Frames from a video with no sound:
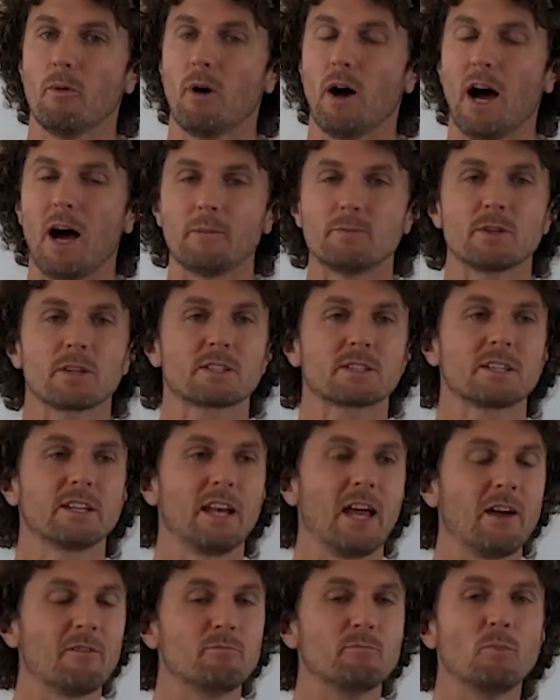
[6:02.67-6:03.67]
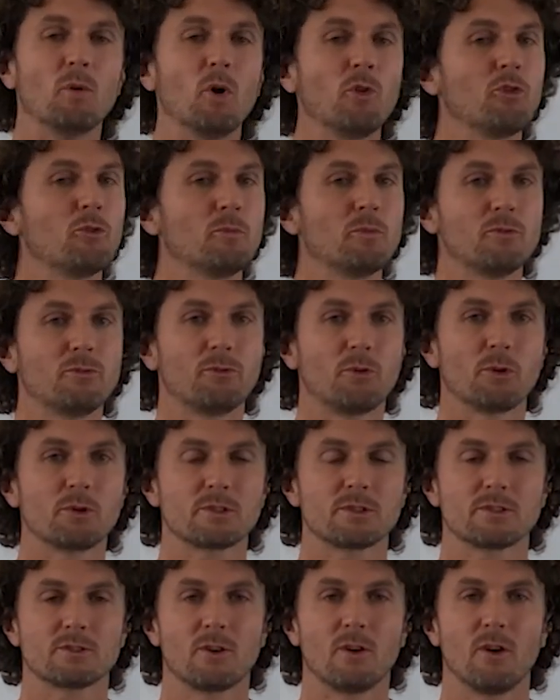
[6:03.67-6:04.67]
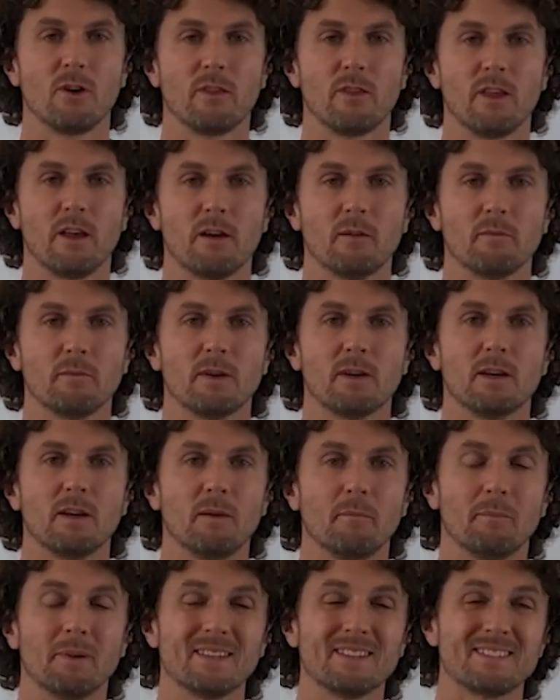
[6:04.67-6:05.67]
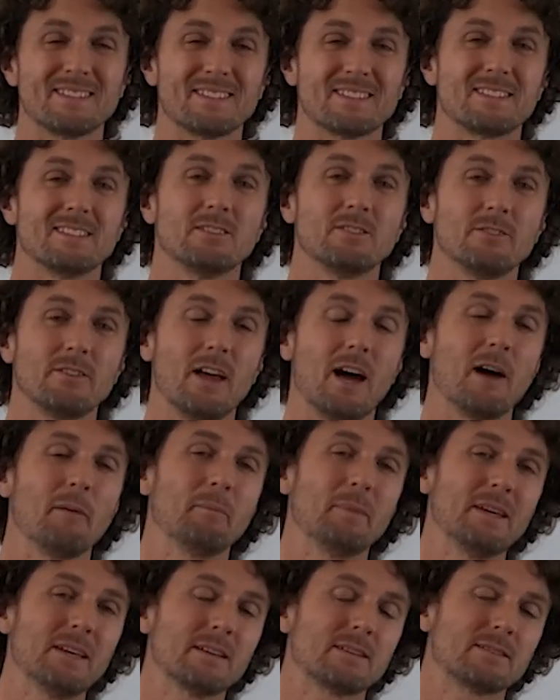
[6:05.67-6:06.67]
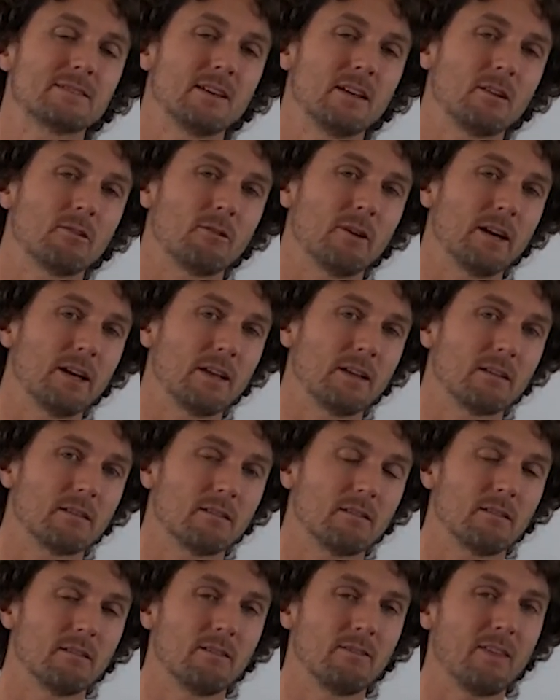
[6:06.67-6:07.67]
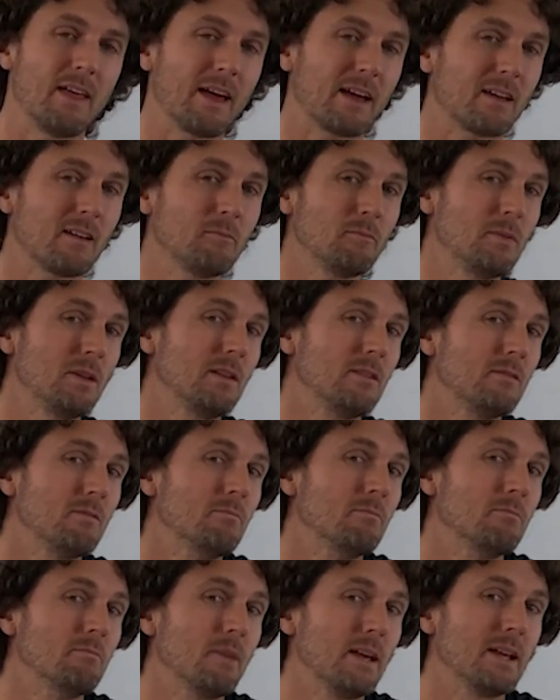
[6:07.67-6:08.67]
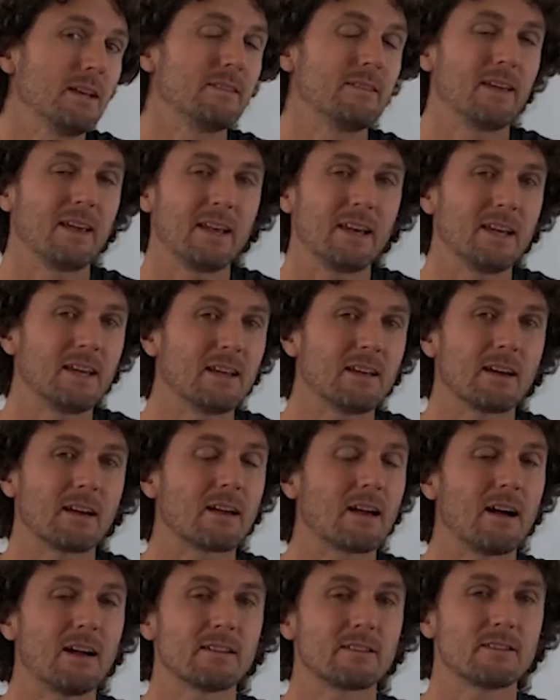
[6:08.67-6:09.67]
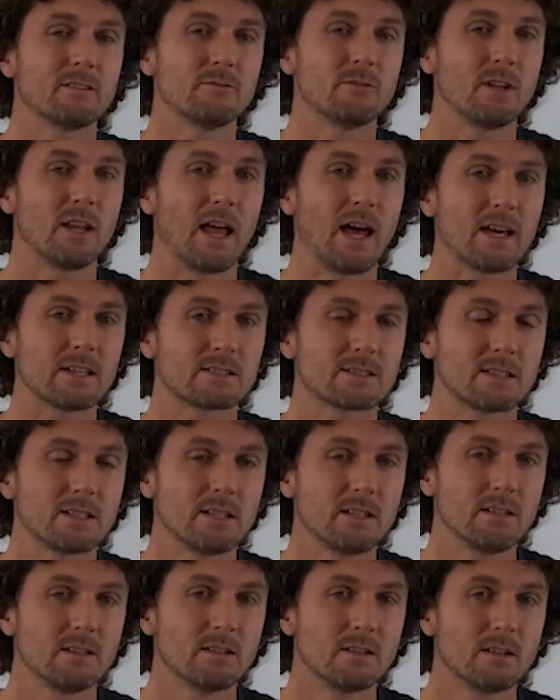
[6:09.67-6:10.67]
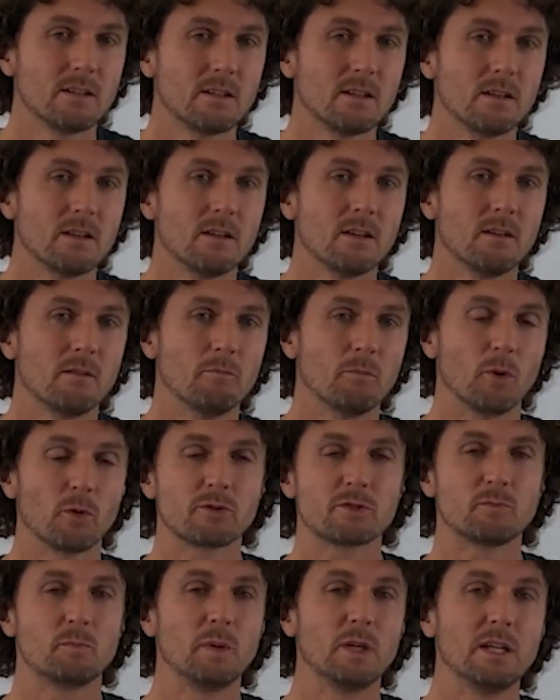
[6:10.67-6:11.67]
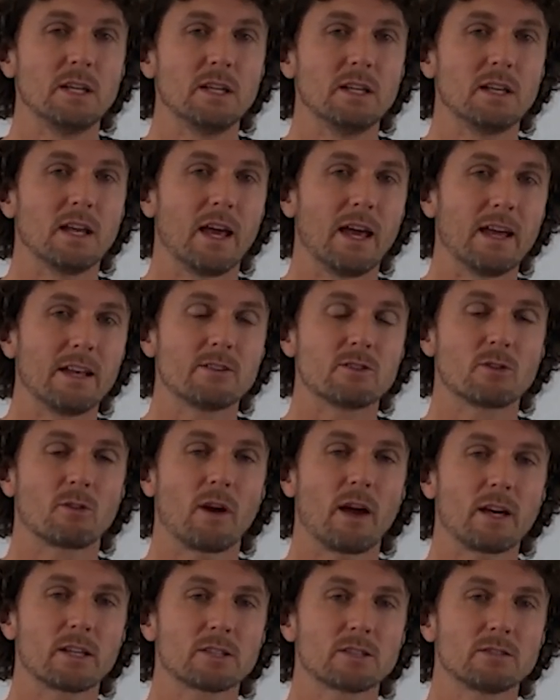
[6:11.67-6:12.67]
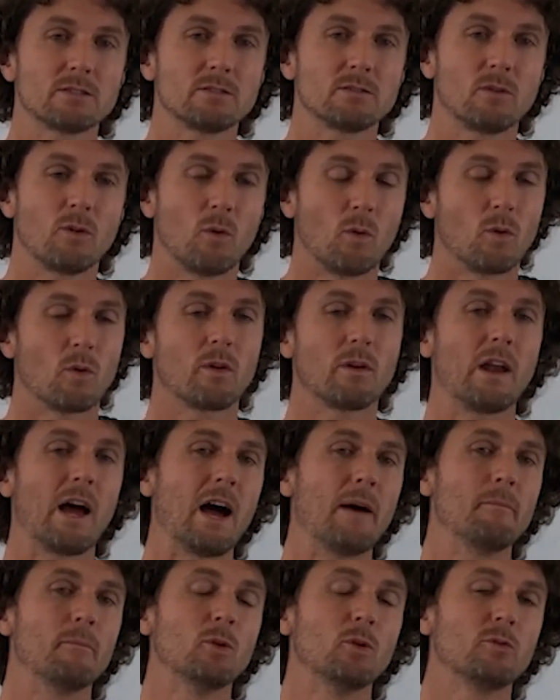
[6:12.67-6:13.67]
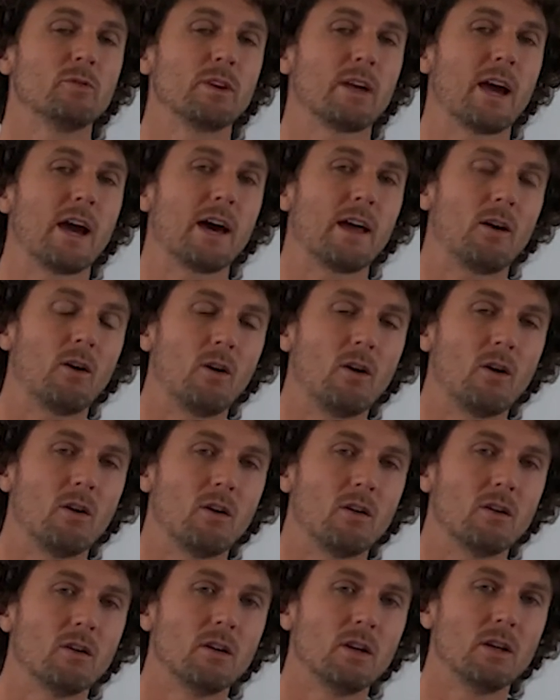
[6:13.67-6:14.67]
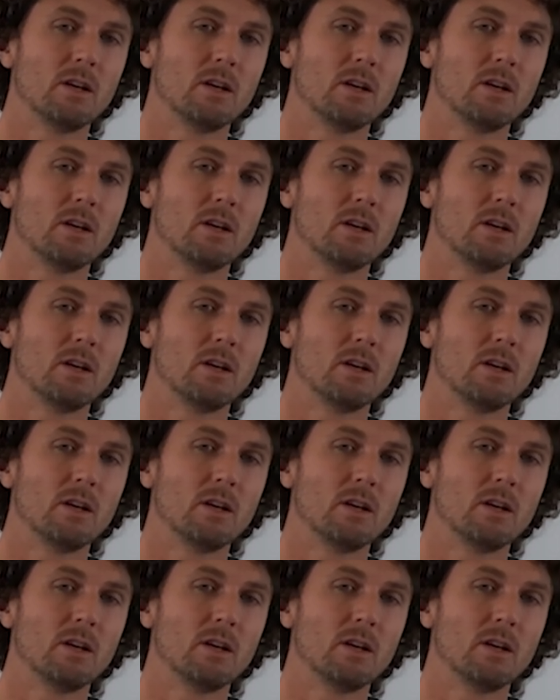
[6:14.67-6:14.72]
Objects can have multiple forces on them, but still not be accelerating. And that can be maintaining a constant velocity, both speed and direction, or not moving at all.